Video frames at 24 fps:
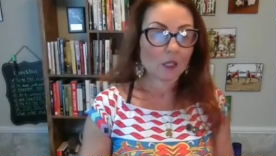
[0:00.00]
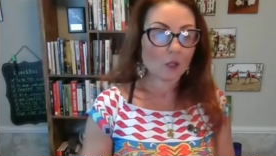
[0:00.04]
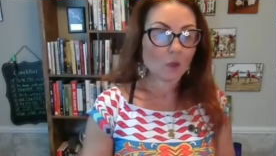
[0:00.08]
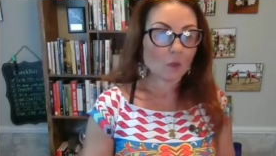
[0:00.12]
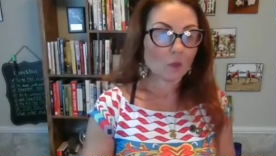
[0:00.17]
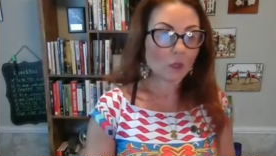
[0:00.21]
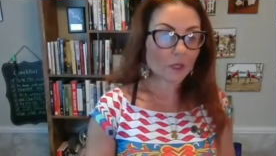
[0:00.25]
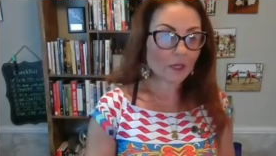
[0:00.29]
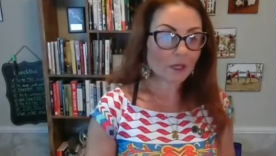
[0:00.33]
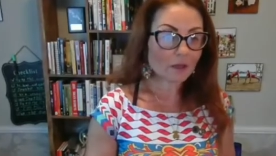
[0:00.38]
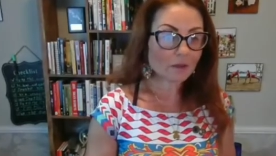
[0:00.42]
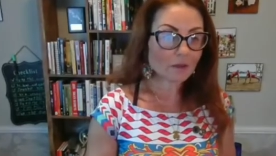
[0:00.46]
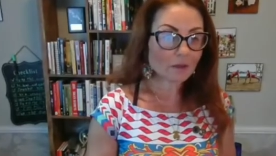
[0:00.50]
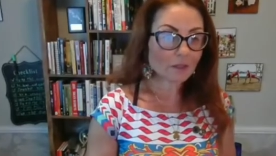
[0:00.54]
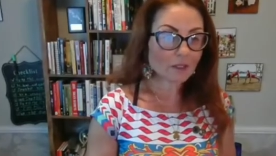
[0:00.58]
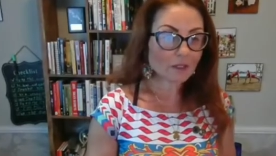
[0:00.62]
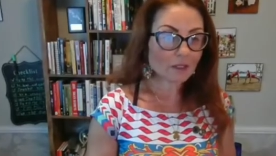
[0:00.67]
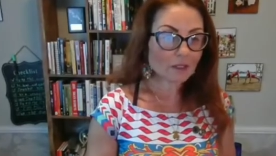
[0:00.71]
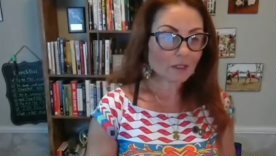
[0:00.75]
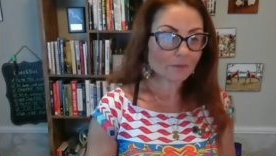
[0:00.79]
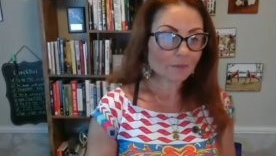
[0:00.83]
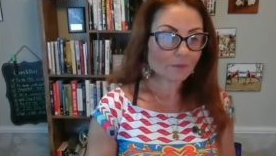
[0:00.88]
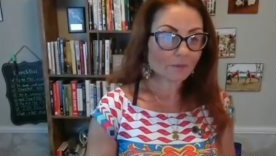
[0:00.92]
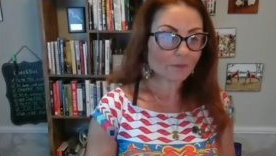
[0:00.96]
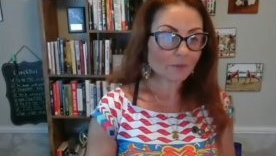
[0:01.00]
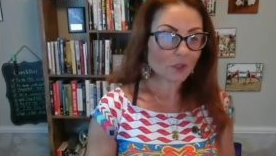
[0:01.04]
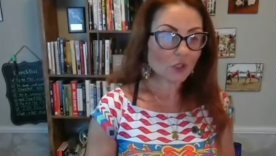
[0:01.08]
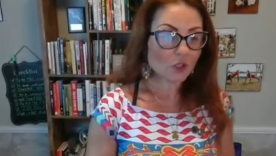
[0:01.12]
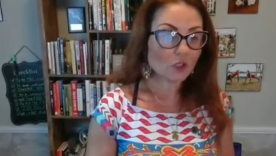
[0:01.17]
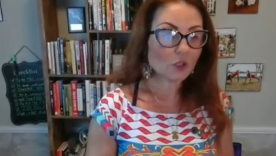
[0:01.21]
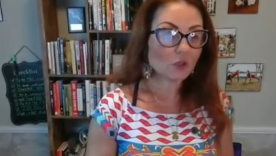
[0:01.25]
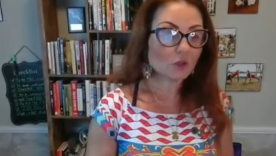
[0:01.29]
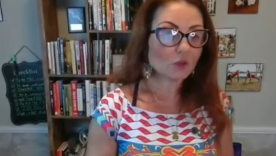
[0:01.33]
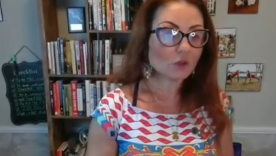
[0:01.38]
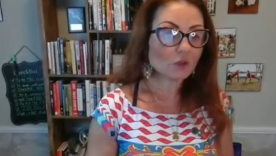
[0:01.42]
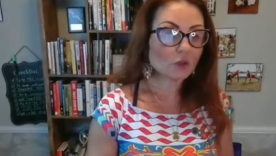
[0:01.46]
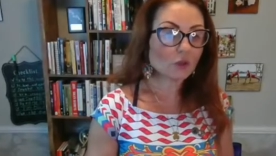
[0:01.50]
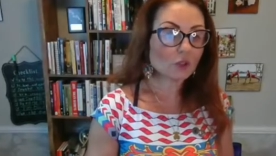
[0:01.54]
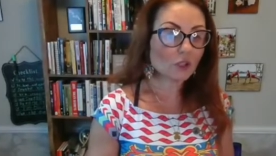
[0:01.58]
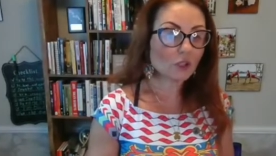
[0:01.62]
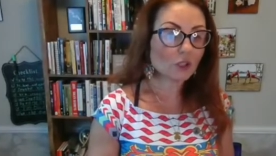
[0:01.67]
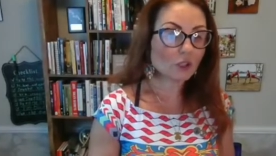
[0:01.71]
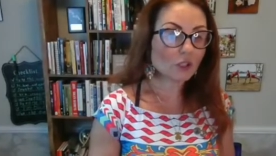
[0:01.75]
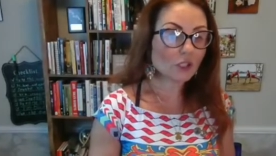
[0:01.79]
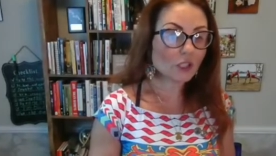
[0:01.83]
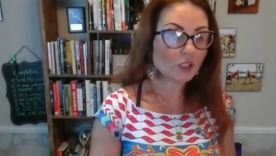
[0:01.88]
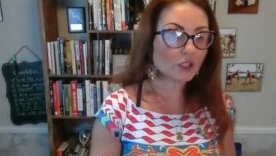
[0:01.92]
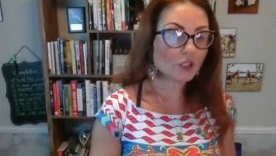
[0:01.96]
what else you
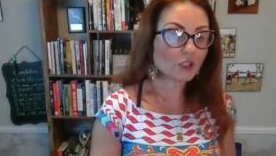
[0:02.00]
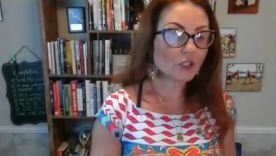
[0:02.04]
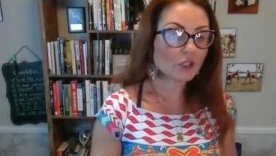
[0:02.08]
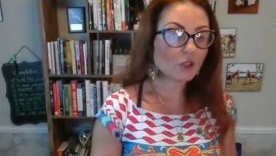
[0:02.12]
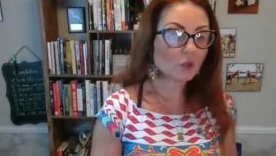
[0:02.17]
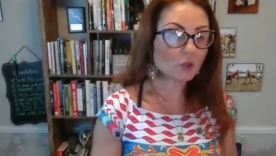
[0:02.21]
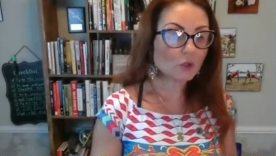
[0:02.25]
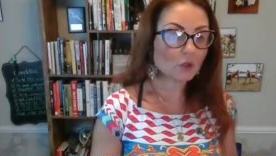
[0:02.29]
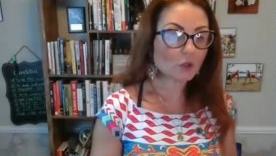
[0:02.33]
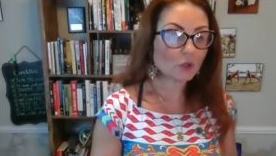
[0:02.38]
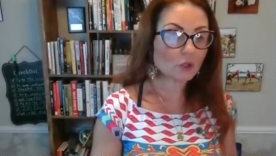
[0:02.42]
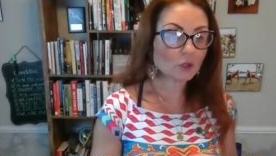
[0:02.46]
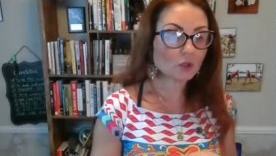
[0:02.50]
you need to